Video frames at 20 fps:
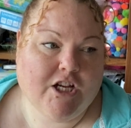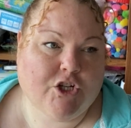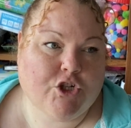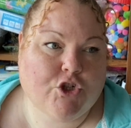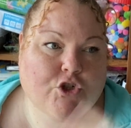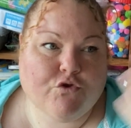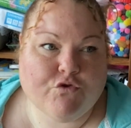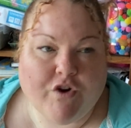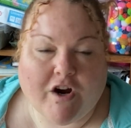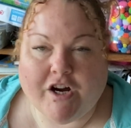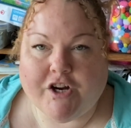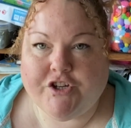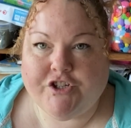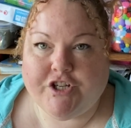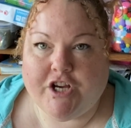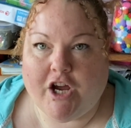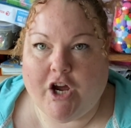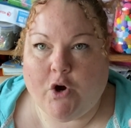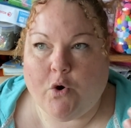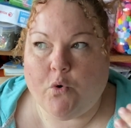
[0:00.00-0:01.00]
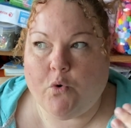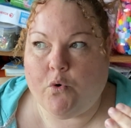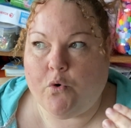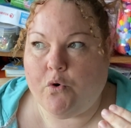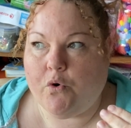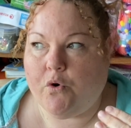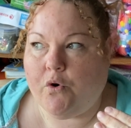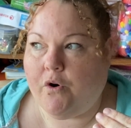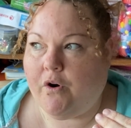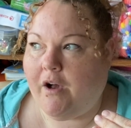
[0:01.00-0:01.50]
structure
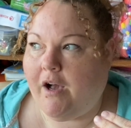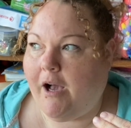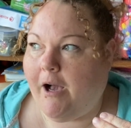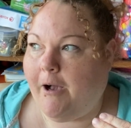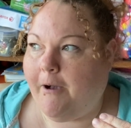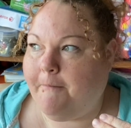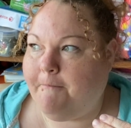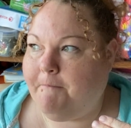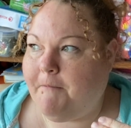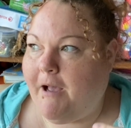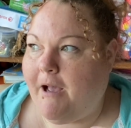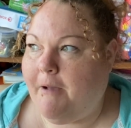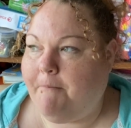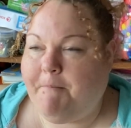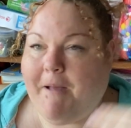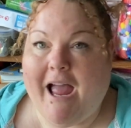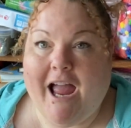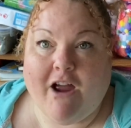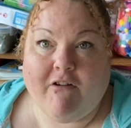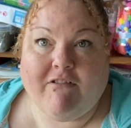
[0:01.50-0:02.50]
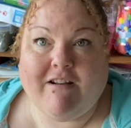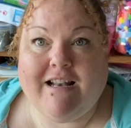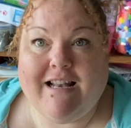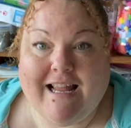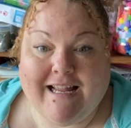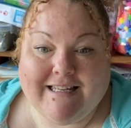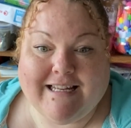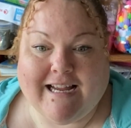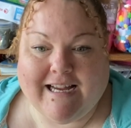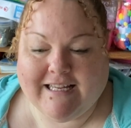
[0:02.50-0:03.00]
or a
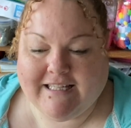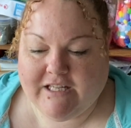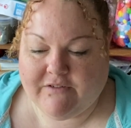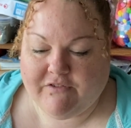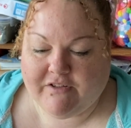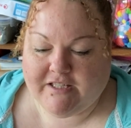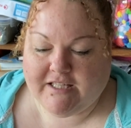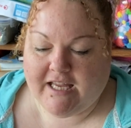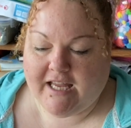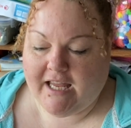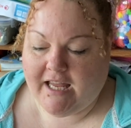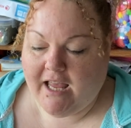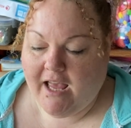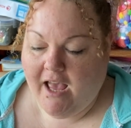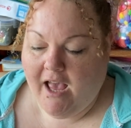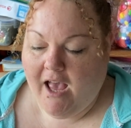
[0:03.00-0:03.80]
parent-led activity.